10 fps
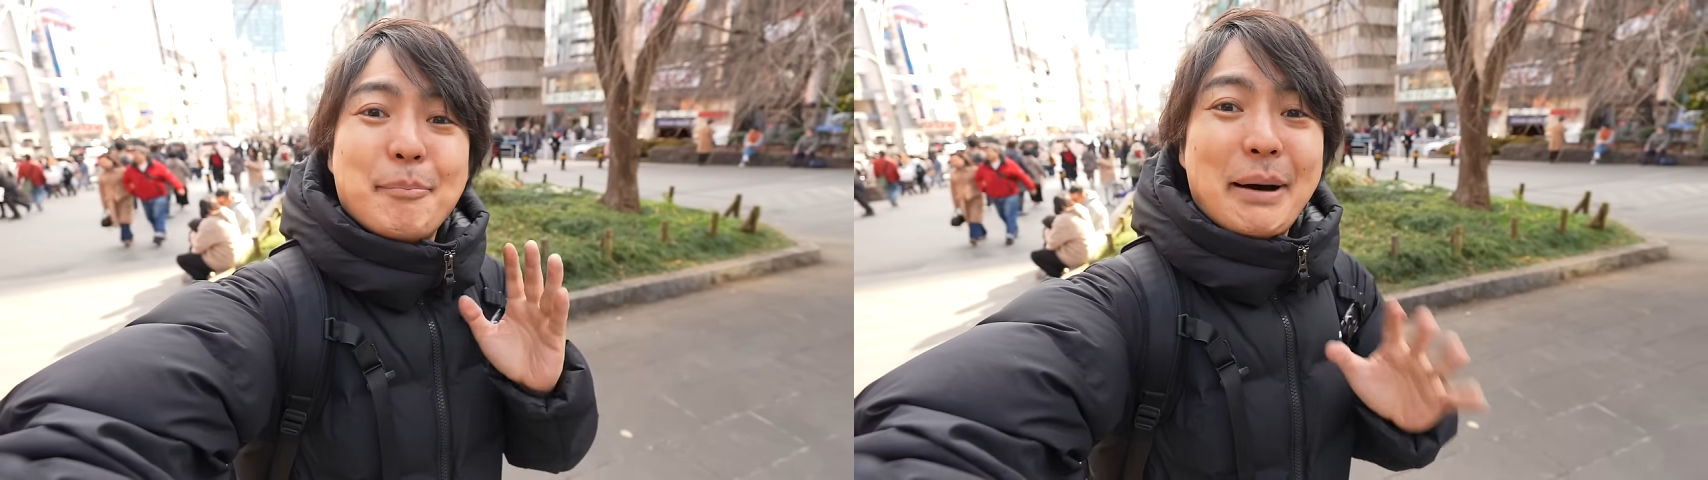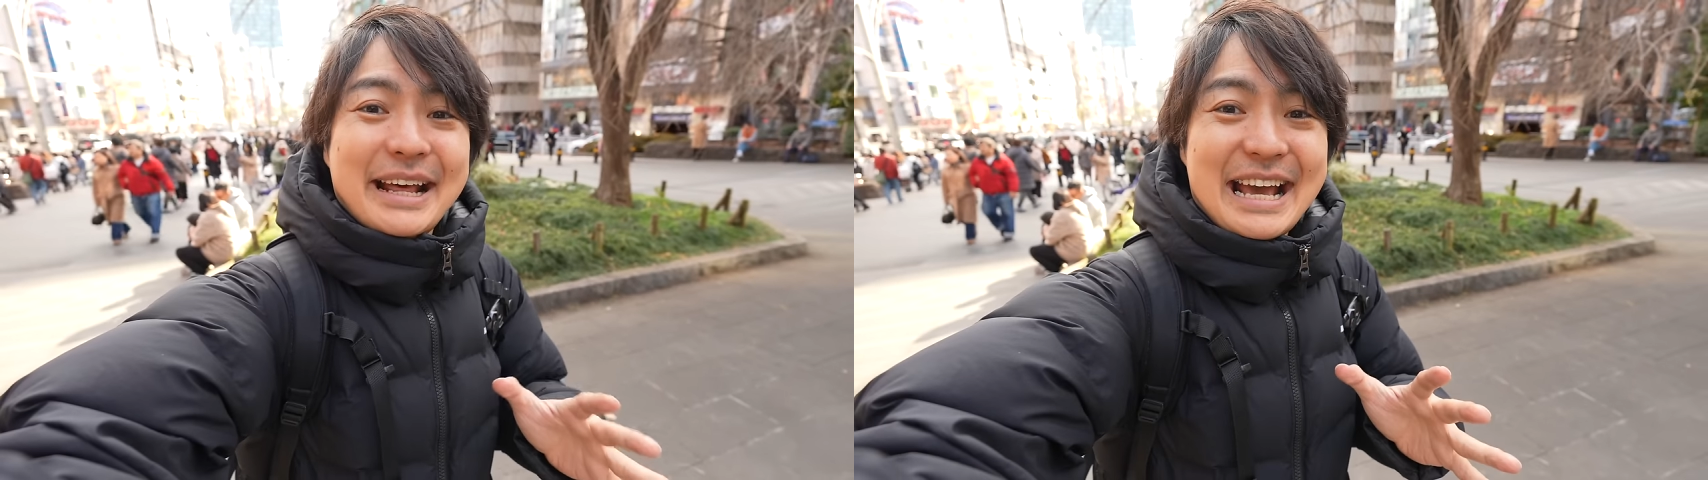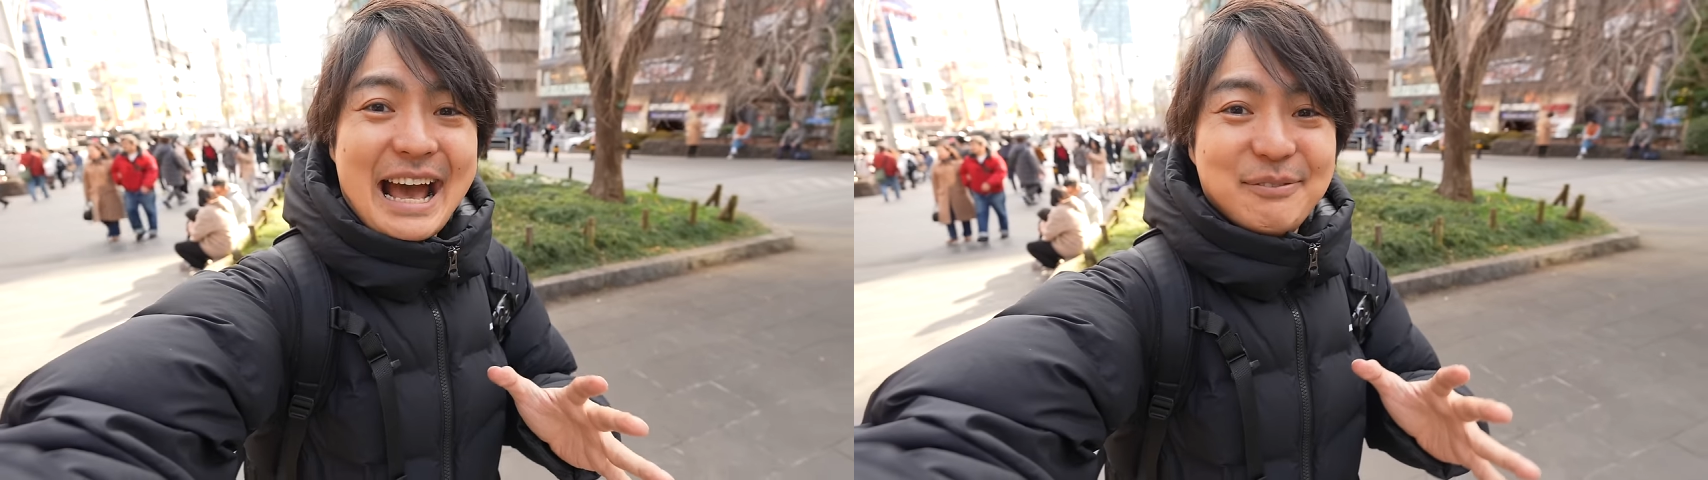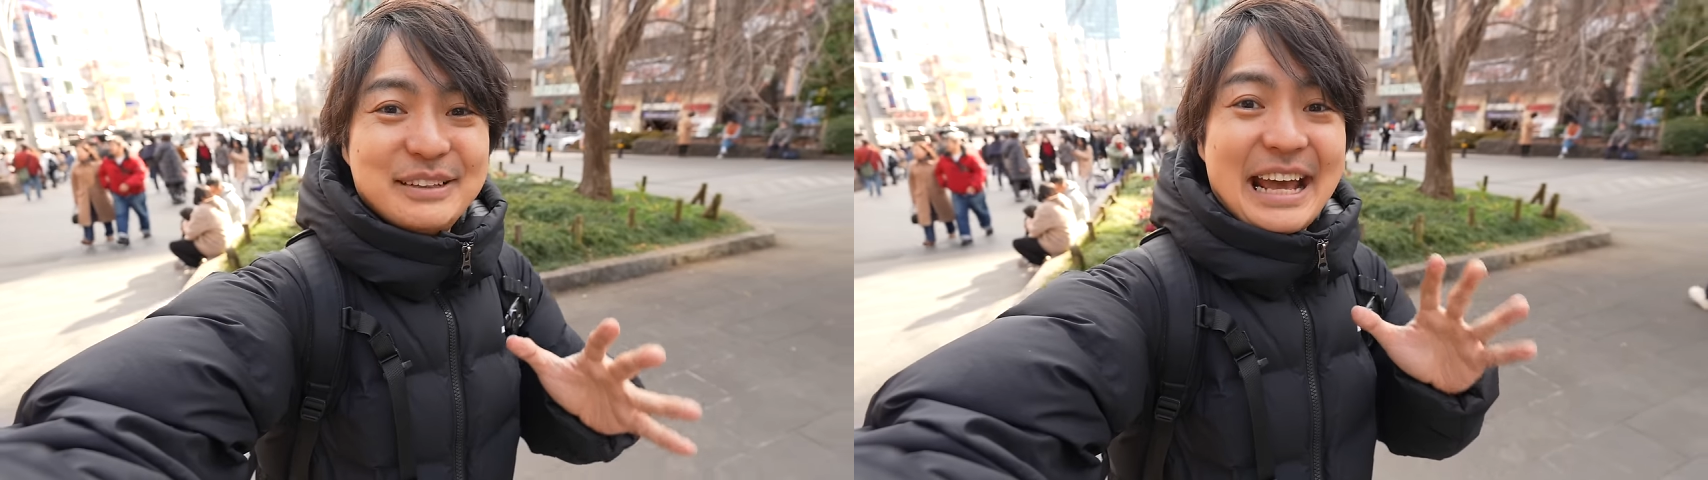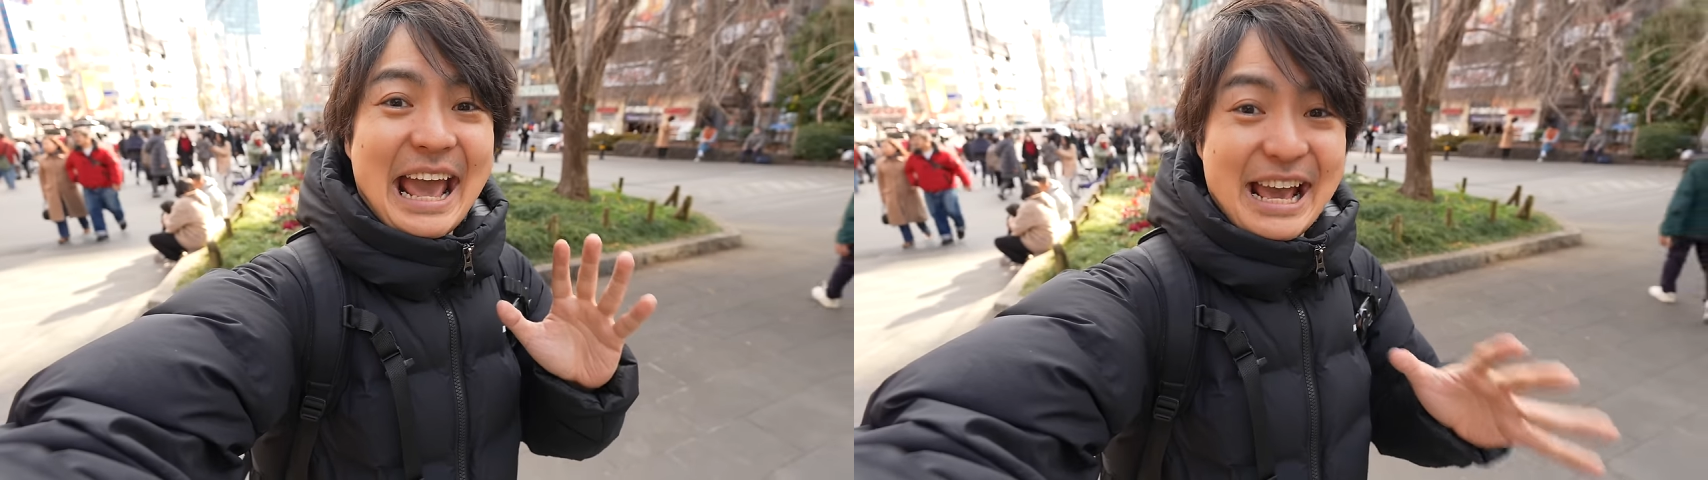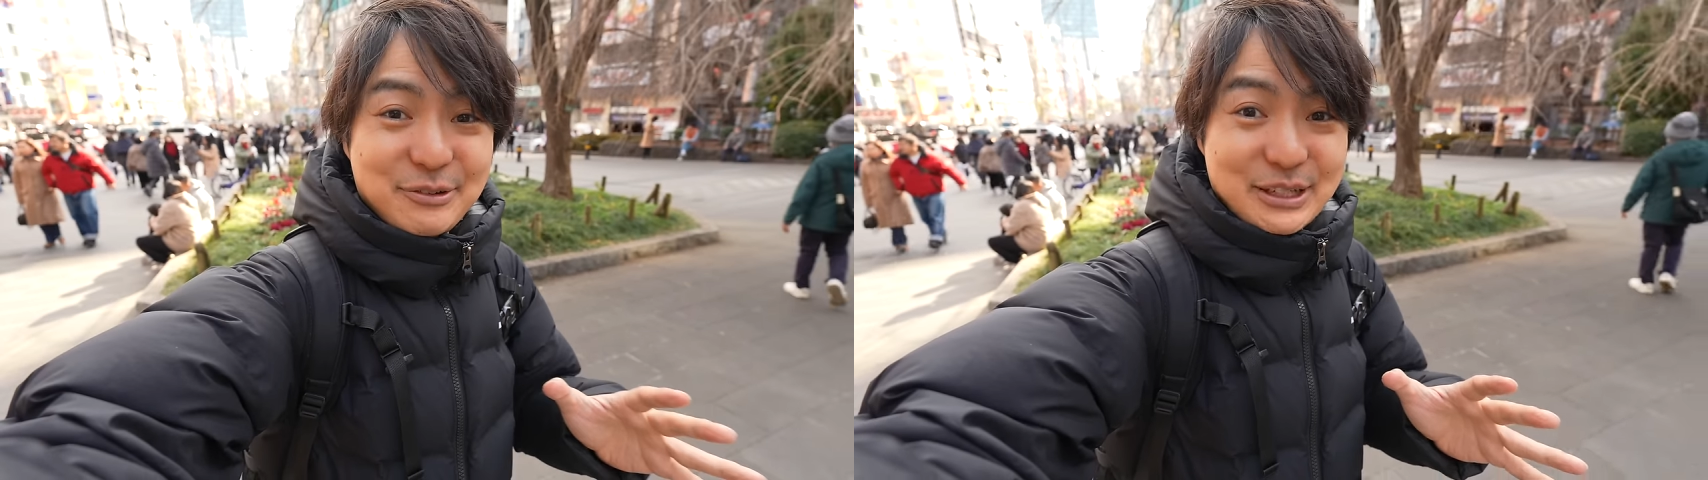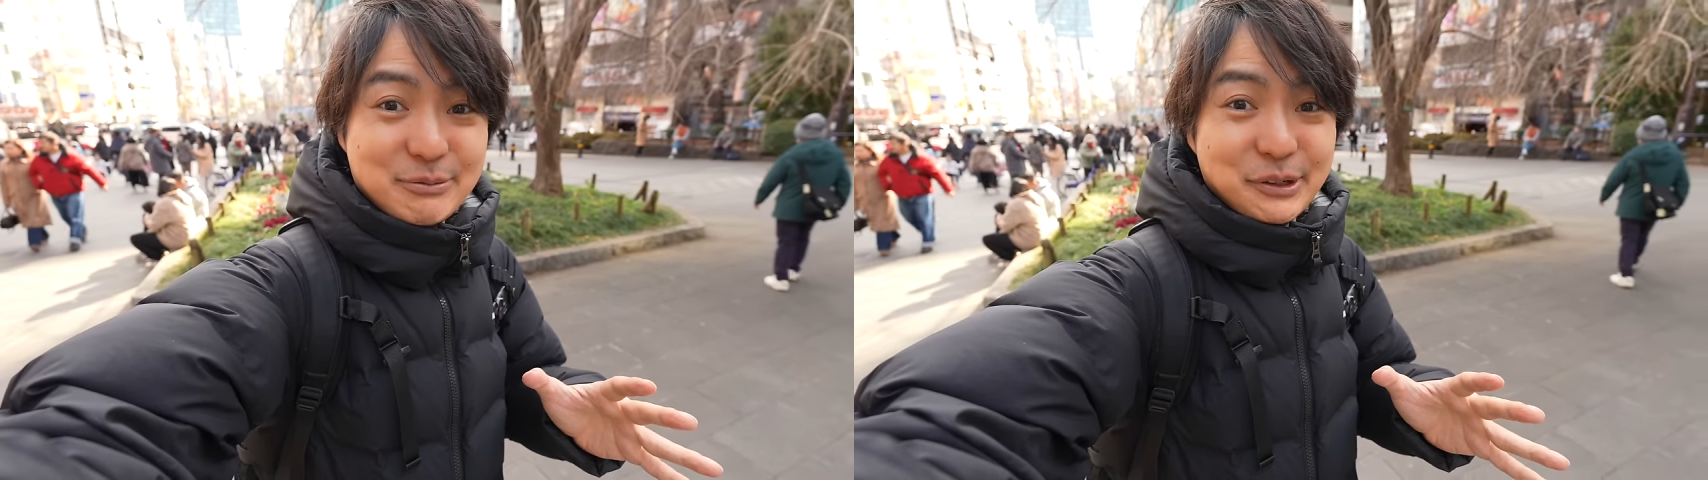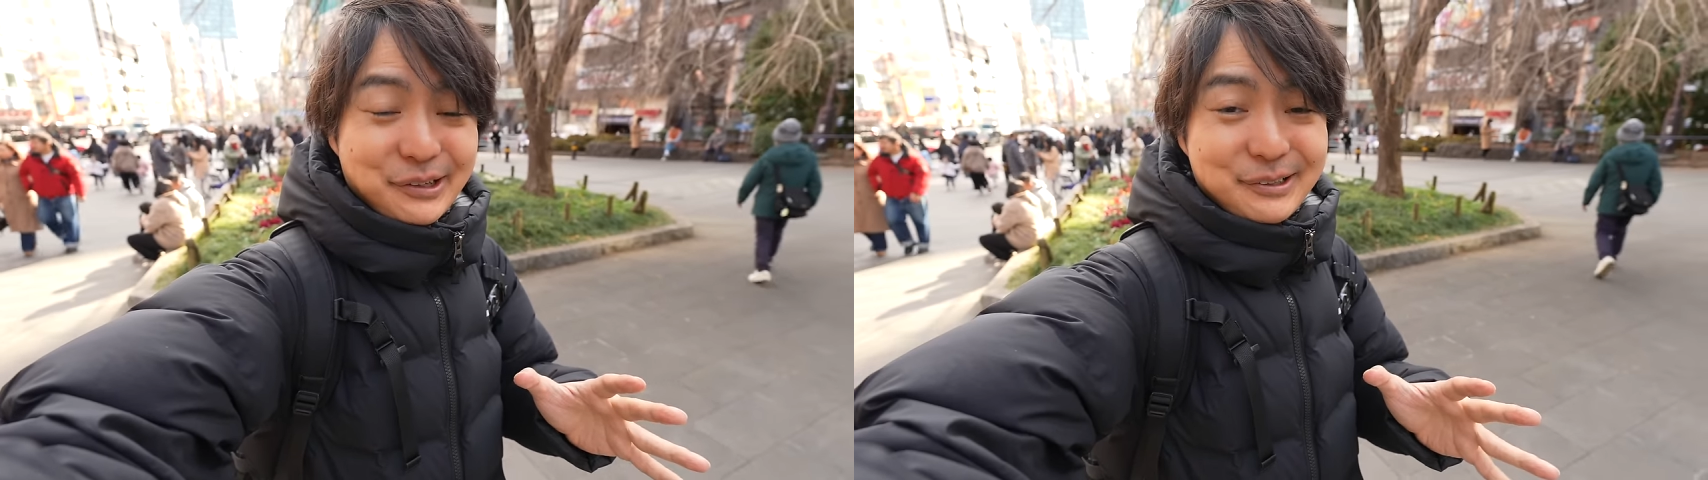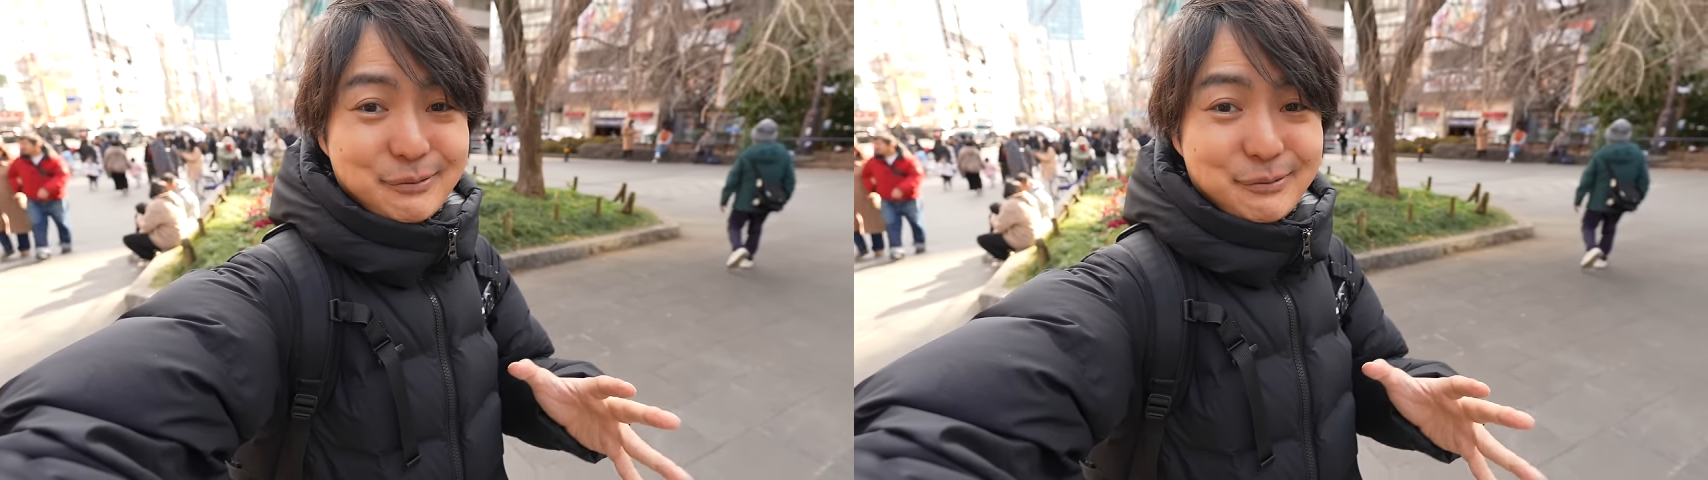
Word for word: But I have the hay fever,